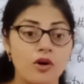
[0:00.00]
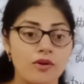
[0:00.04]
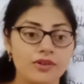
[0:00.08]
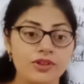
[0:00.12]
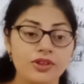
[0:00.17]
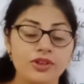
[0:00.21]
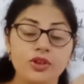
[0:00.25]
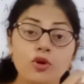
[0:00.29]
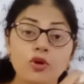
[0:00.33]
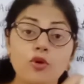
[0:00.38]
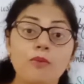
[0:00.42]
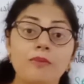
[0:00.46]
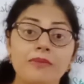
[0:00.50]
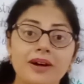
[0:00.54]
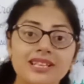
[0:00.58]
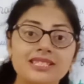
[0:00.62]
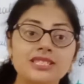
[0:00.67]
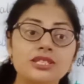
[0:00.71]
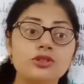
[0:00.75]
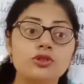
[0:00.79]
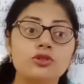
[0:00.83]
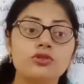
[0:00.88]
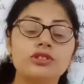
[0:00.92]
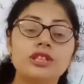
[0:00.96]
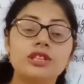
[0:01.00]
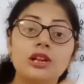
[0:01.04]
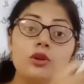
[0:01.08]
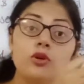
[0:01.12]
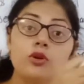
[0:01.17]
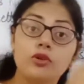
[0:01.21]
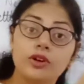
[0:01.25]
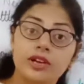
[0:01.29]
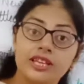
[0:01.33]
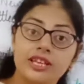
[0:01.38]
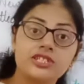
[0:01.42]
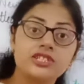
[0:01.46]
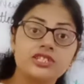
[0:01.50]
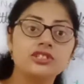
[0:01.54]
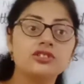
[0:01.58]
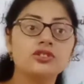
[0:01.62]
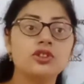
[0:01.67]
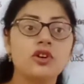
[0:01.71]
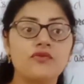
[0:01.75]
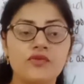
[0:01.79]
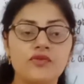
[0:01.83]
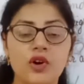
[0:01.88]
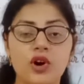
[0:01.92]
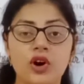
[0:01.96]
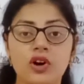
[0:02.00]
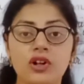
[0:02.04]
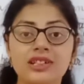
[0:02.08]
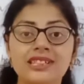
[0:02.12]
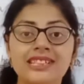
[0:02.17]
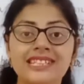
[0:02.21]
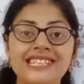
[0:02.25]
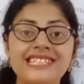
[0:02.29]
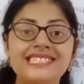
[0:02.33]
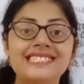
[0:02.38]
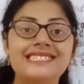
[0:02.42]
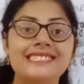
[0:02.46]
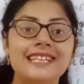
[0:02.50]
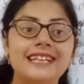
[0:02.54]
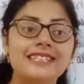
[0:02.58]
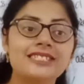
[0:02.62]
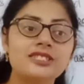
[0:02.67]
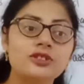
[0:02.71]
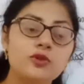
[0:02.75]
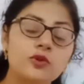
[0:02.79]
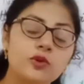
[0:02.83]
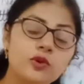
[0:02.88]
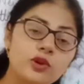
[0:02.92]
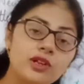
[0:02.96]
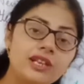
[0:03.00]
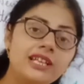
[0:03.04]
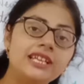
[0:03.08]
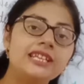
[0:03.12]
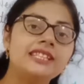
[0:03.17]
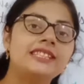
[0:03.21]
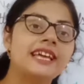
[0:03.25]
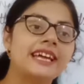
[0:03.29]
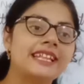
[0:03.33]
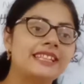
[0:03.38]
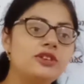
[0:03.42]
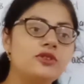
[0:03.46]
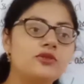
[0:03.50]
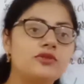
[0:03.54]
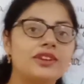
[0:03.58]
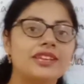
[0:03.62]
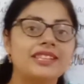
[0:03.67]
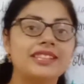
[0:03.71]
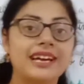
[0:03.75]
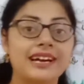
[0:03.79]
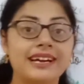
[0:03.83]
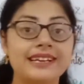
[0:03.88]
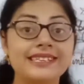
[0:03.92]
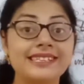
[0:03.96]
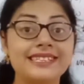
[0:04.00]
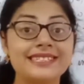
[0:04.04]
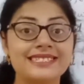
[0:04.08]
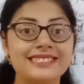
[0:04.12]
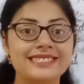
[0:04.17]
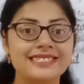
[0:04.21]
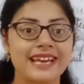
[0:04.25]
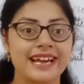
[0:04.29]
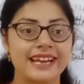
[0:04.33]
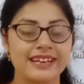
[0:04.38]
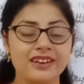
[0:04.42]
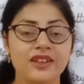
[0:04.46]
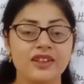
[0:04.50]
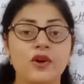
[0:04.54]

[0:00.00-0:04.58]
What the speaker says: You must know the location of all these things, only then you can understand